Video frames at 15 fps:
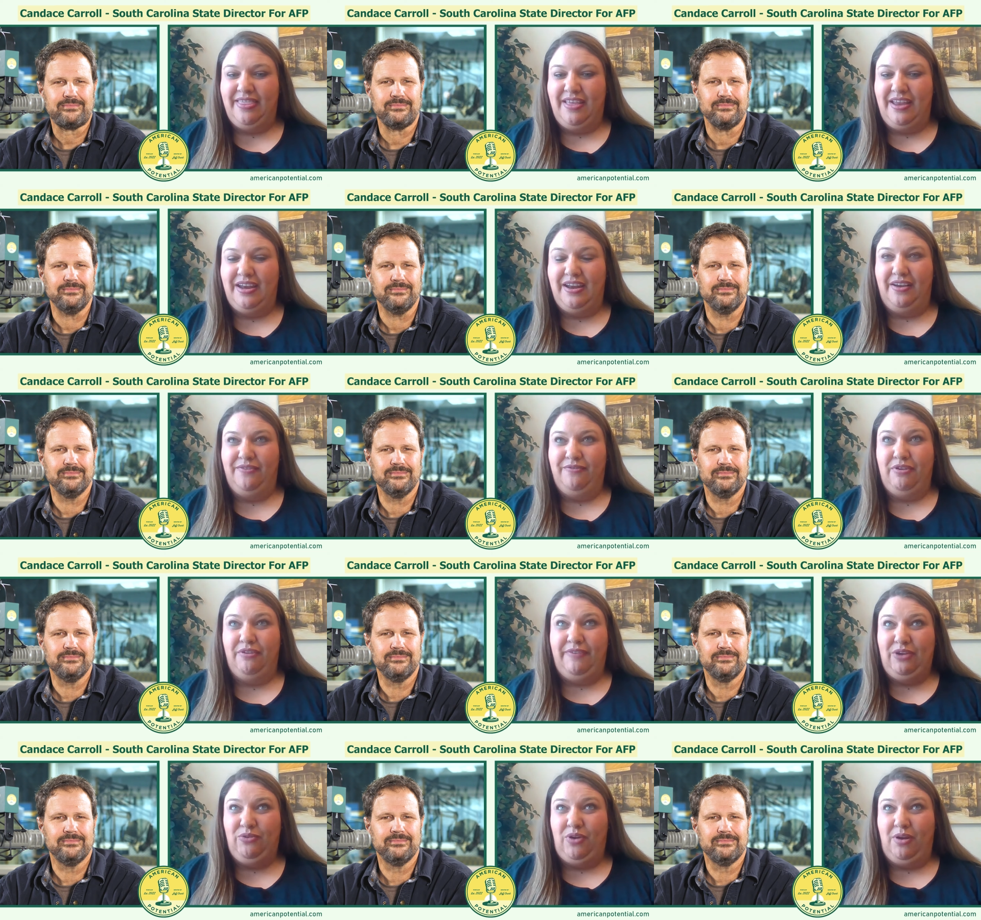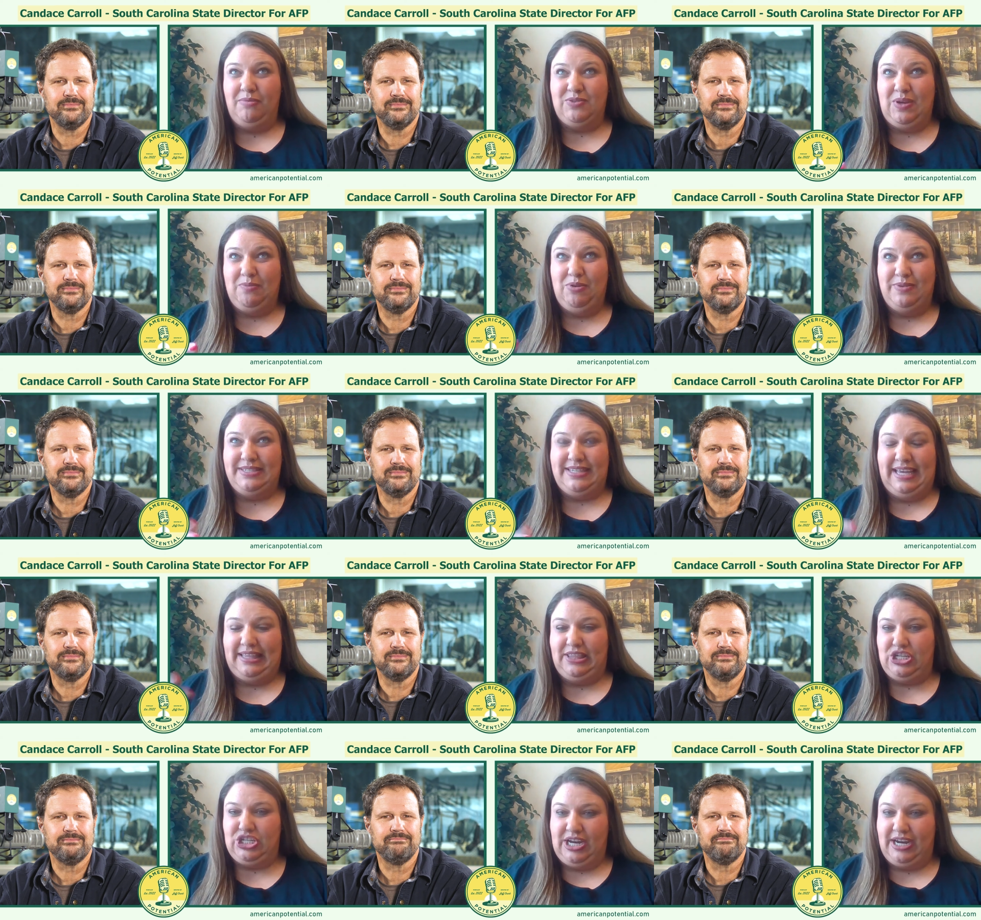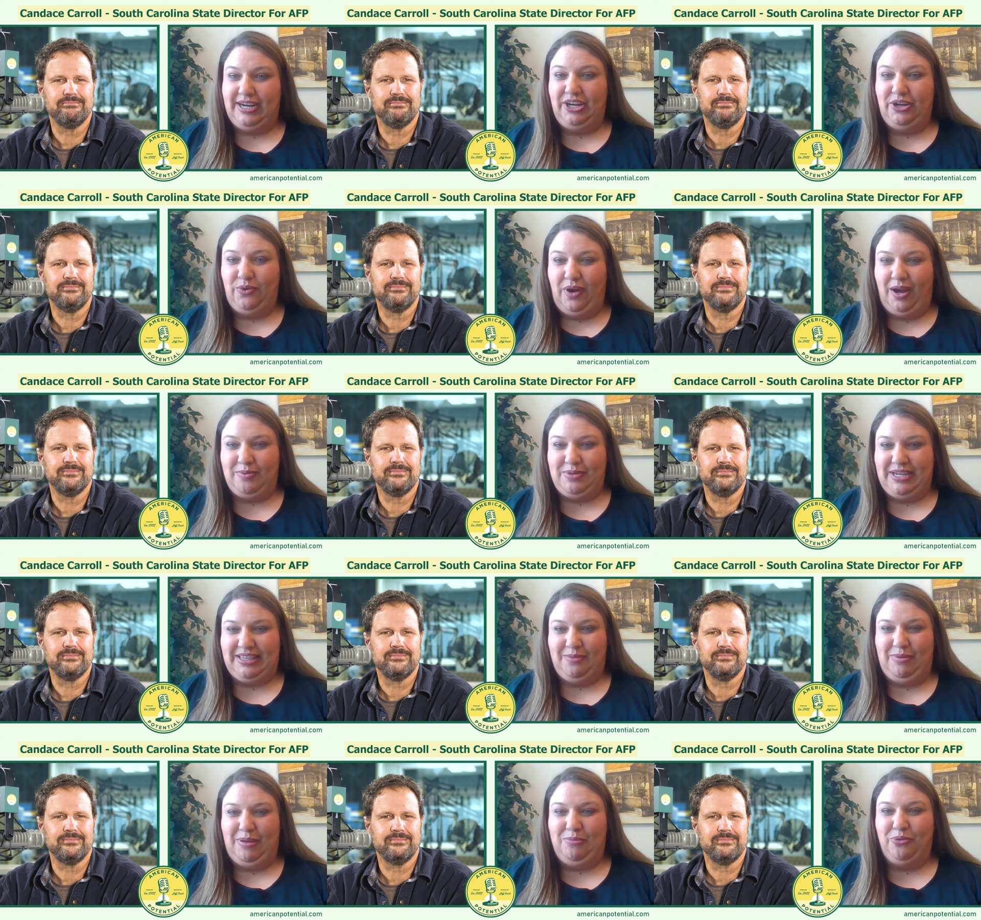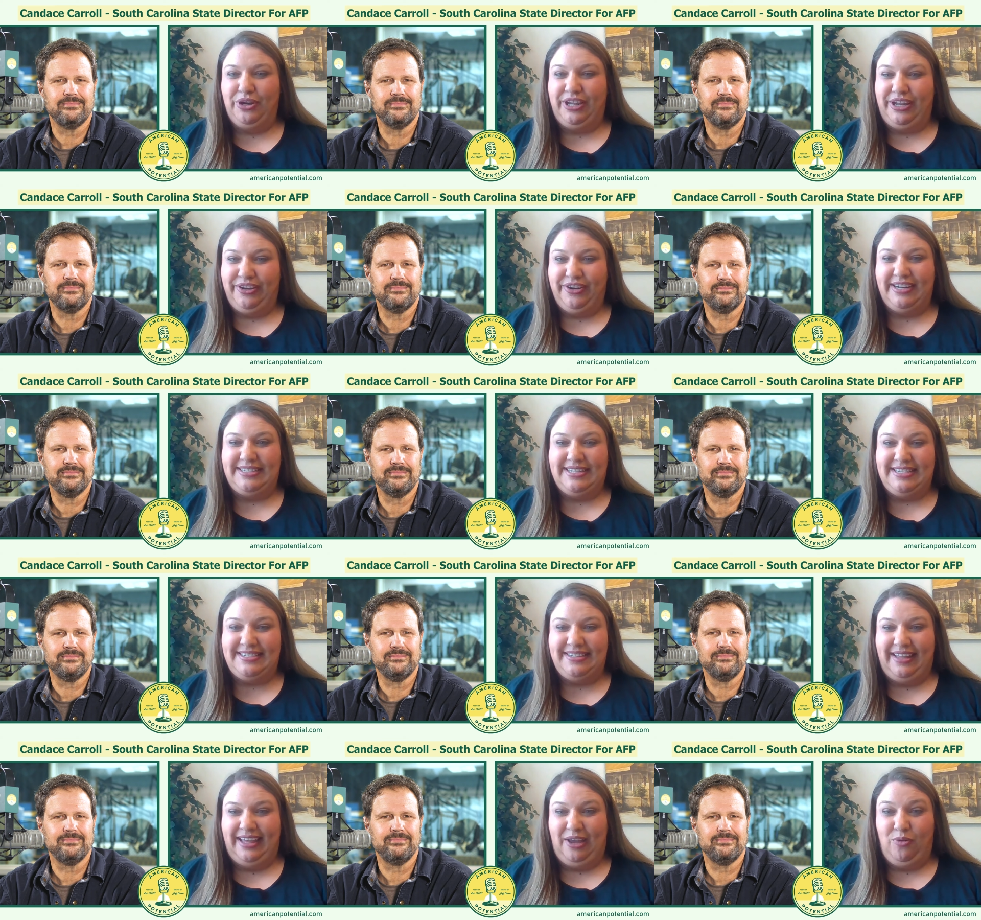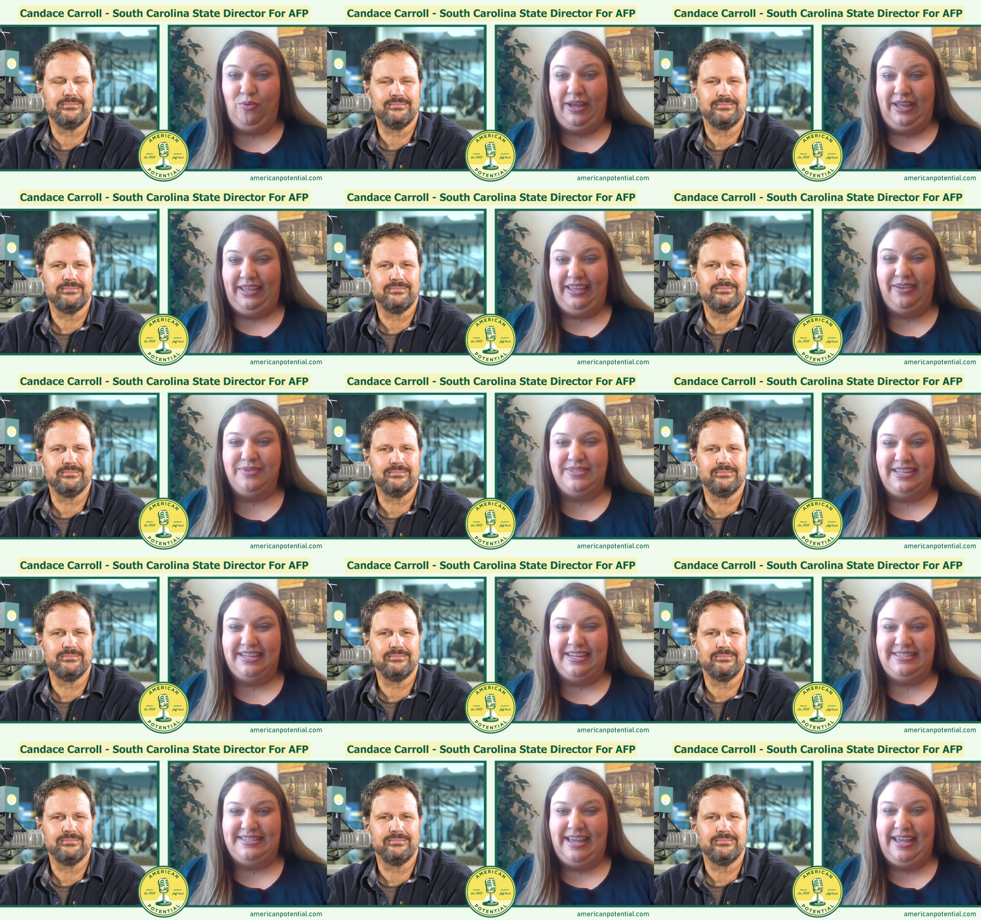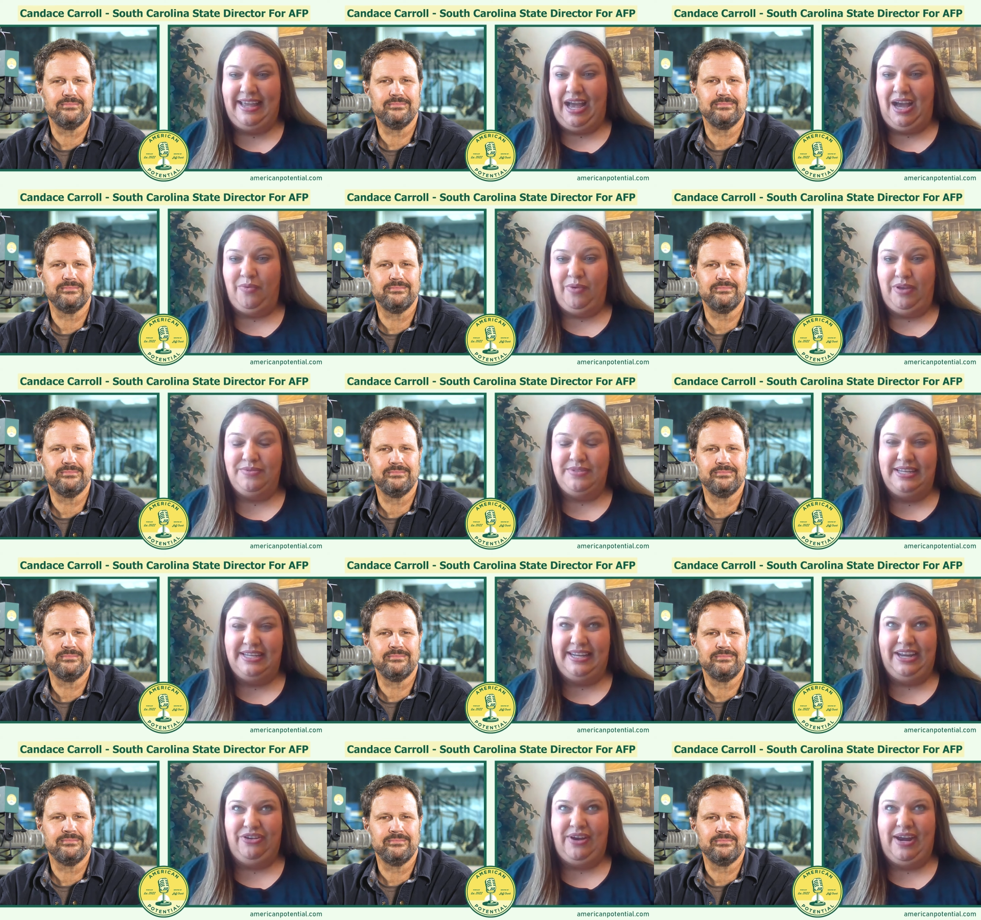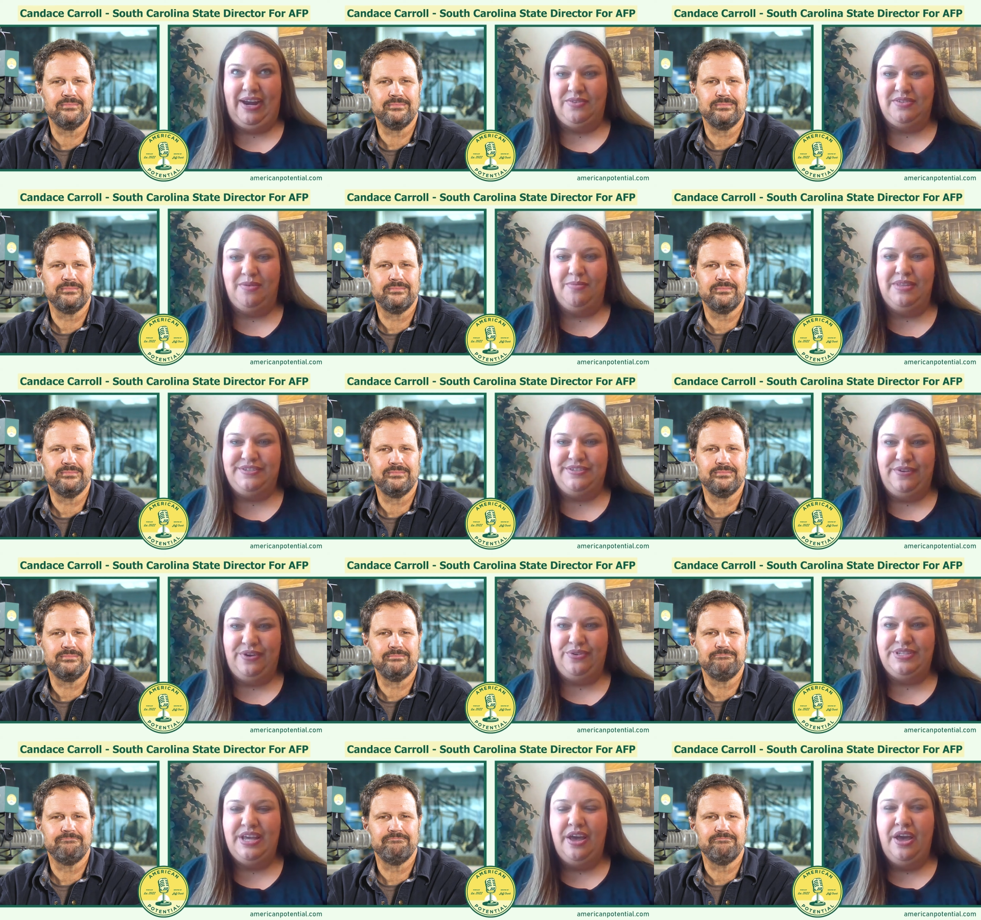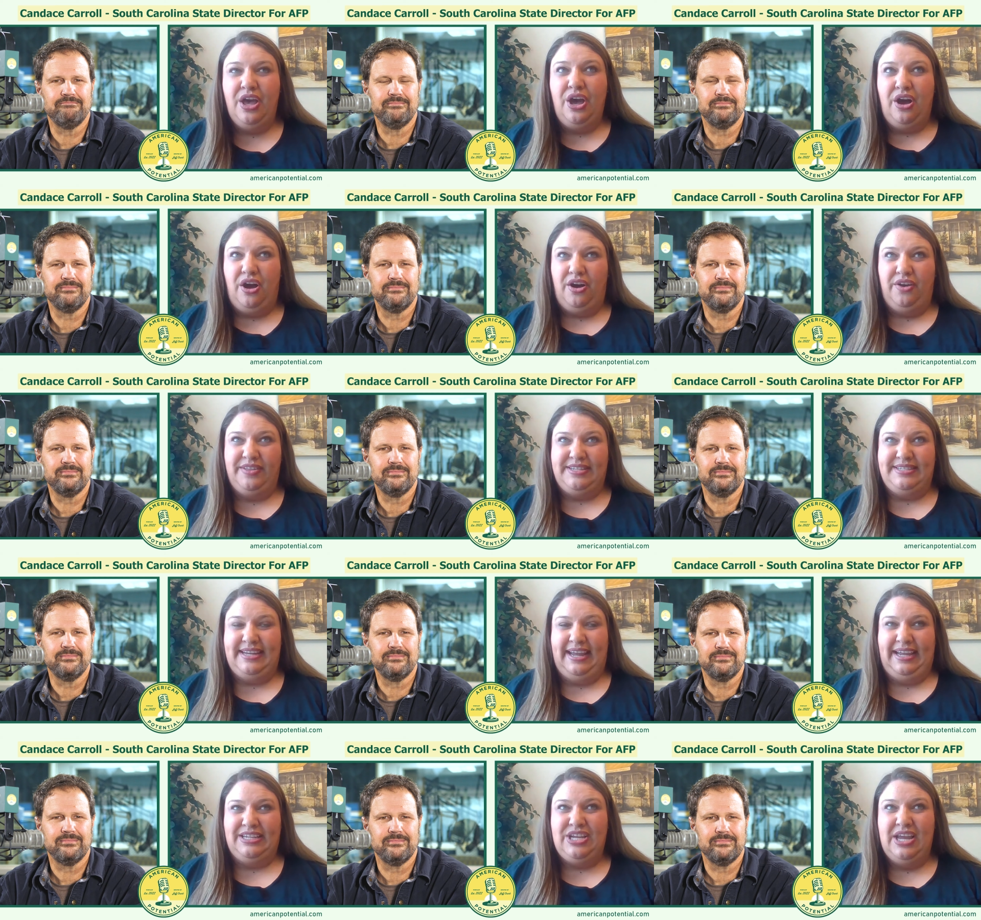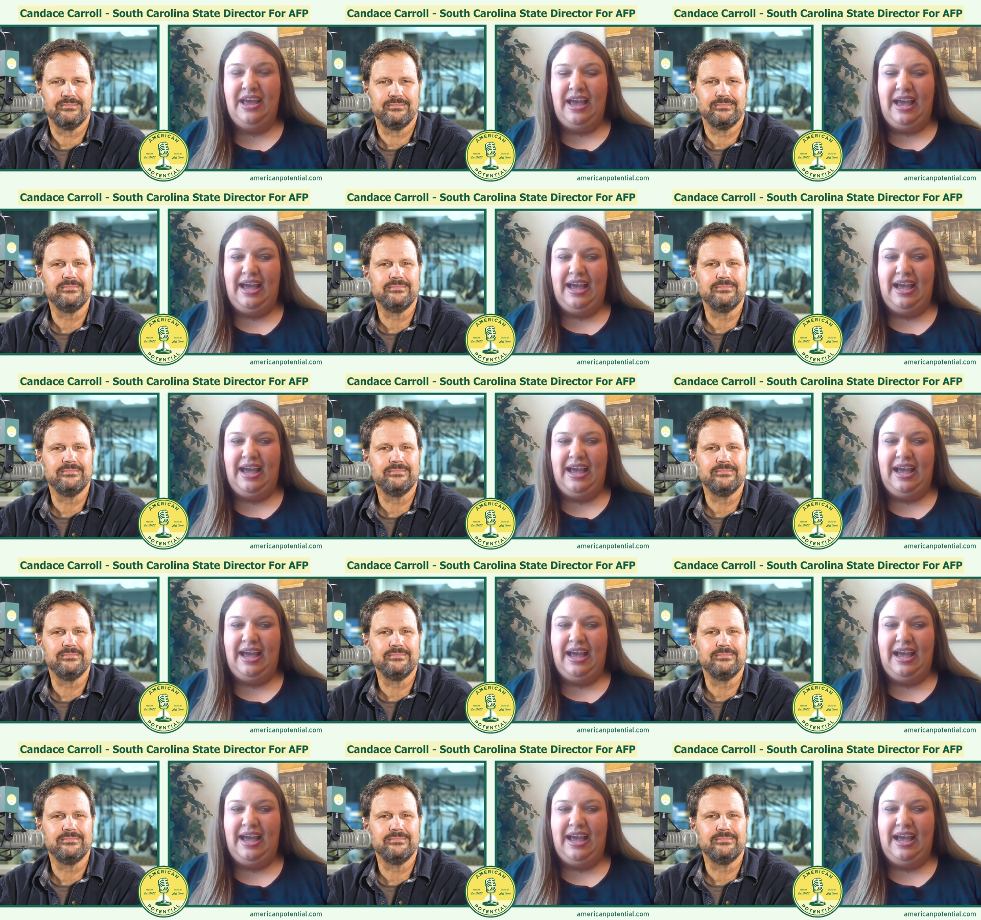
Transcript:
Speaker 1: And then Vivek Ramaswamy was like the shiny new object that people were curious as to like what he was going to say, how he was going to interact with some of these folks on the stage.